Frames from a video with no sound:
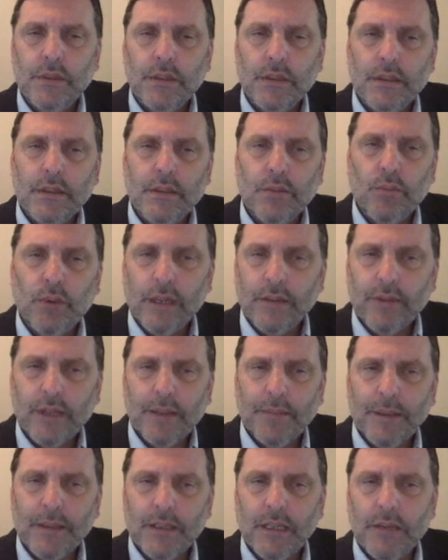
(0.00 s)
whatever that
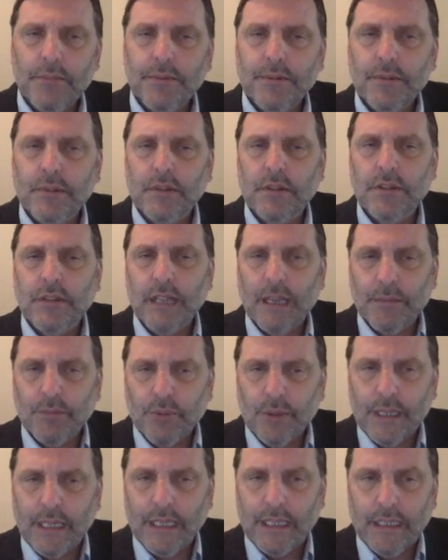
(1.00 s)
becomes, times
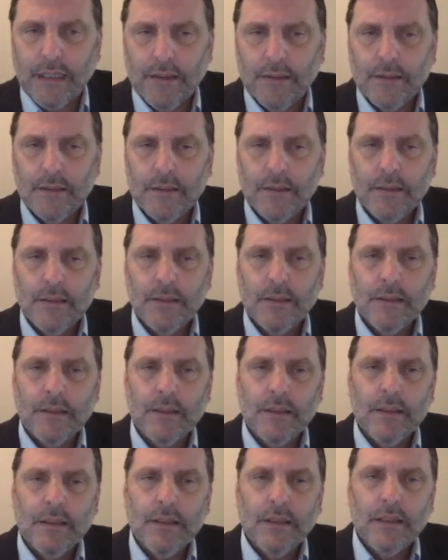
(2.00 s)
180,
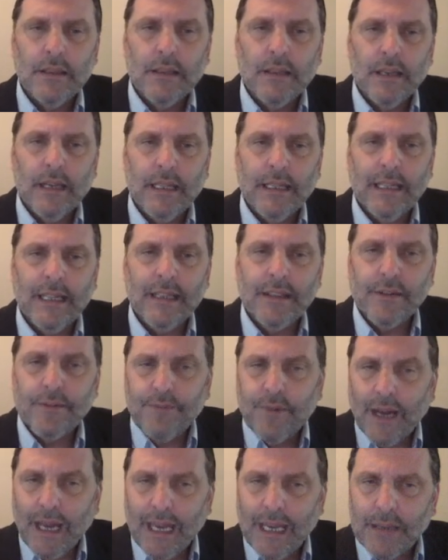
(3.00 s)
and then I
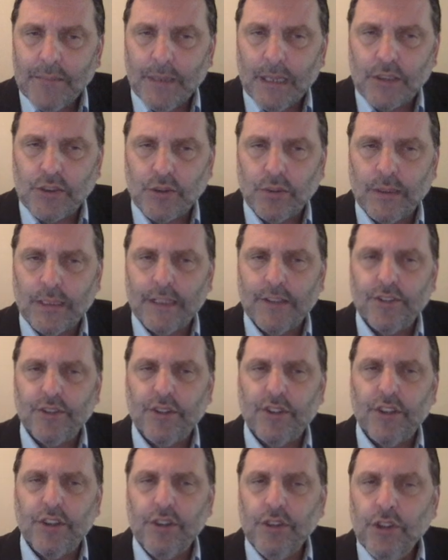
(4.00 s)
divide by 20. So
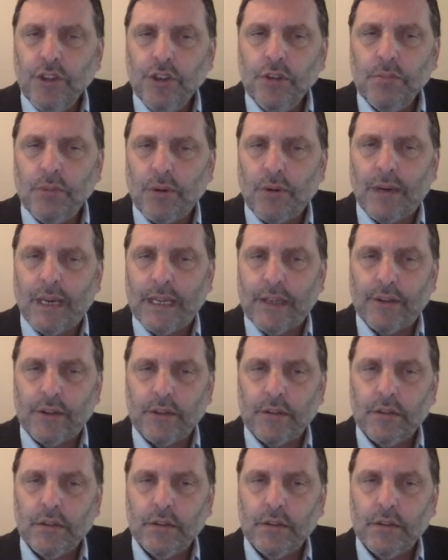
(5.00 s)
the numerator